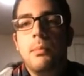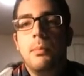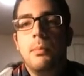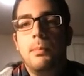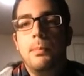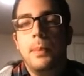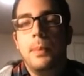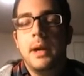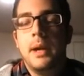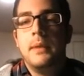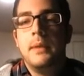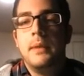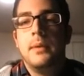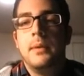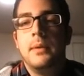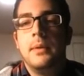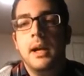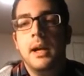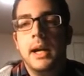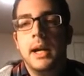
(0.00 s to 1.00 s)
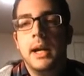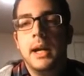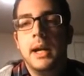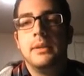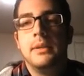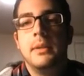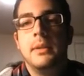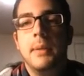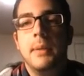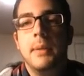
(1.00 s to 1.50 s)
But I
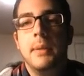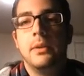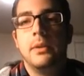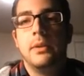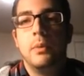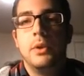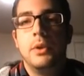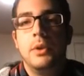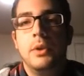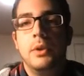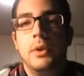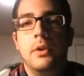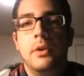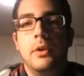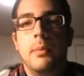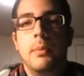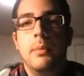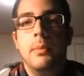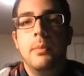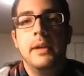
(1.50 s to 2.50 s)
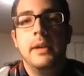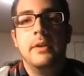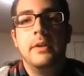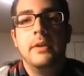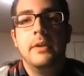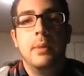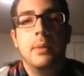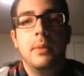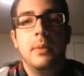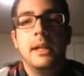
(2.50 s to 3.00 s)
guess it depends on what your buddies
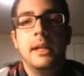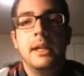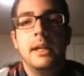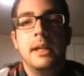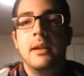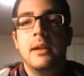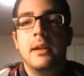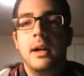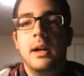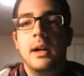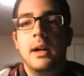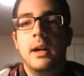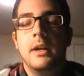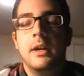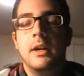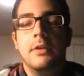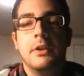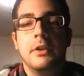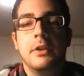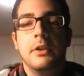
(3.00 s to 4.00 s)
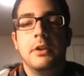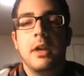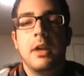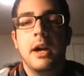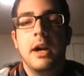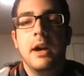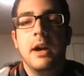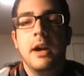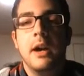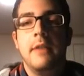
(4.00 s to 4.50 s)
are playing. If there's a
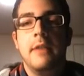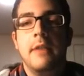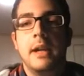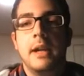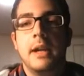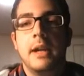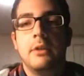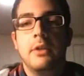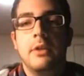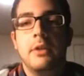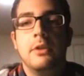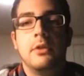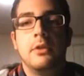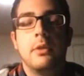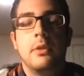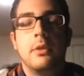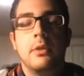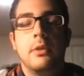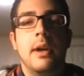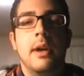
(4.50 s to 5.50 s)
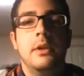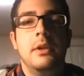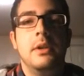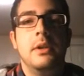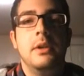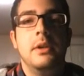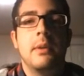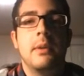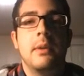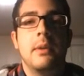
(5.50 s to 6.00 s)
lot of artifact creatures going around in
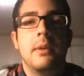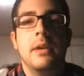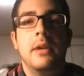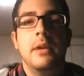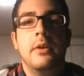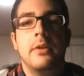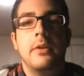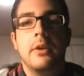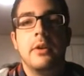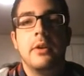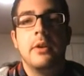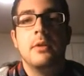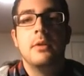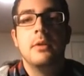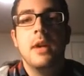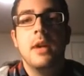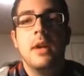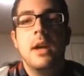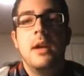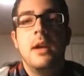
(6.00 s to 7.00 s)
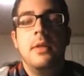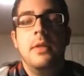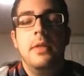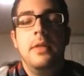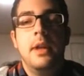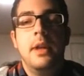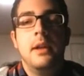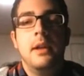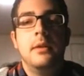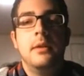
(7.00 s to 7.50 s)
your commander circle,
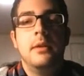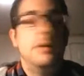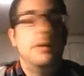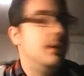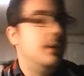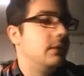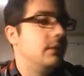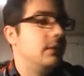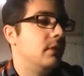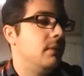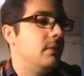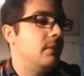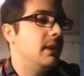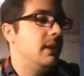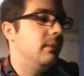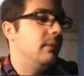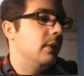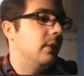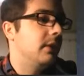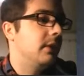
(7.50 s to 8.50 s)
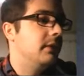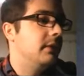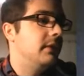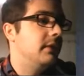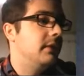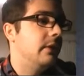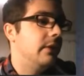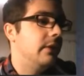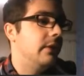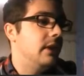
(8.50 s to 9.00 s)
then this could be worth
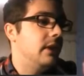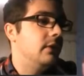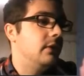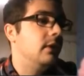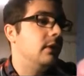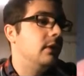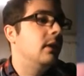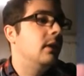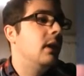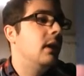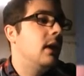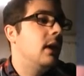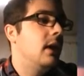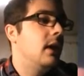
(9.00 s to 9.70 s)
consideration.